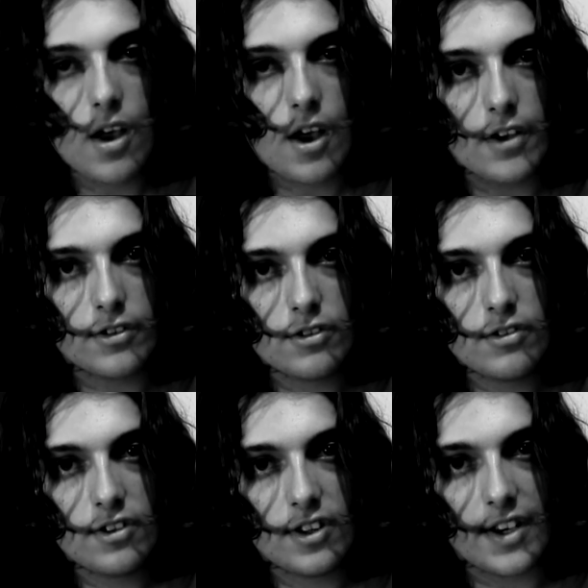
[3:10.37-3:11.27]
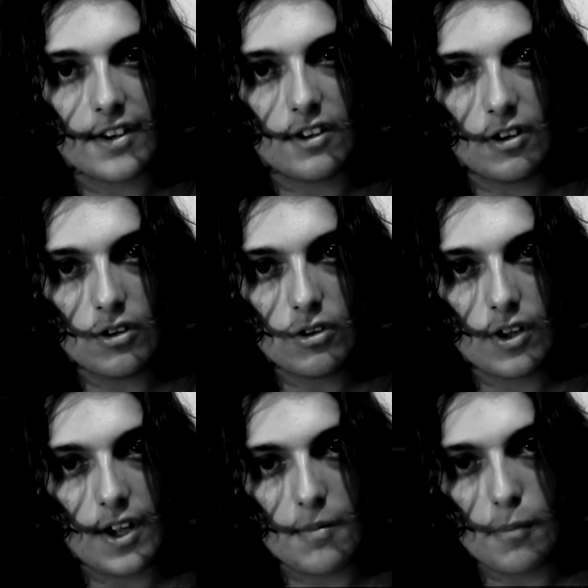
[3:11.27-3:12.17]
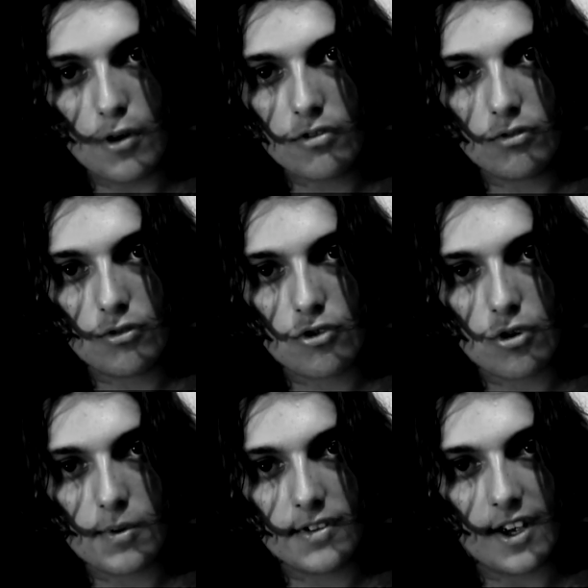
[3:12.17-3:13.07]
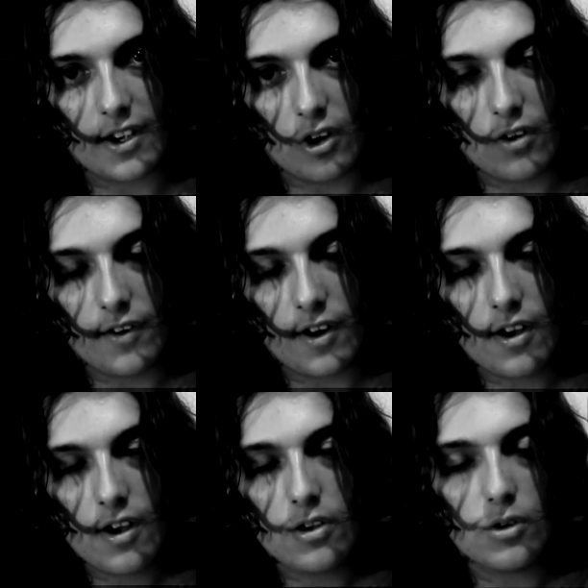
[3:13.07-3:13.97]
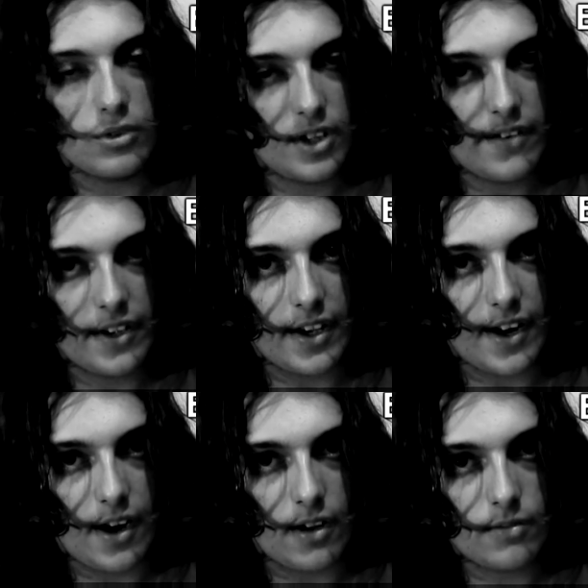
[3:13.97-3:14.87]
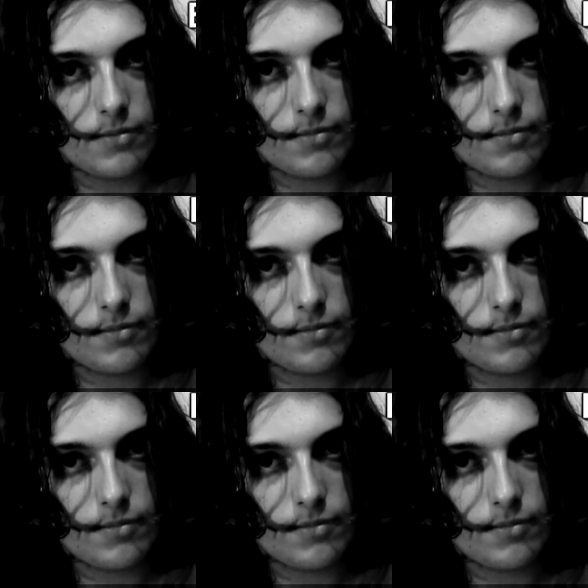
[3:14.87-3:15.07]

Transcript: As soon as you let guilt and emotional trauma take over, you will never get out.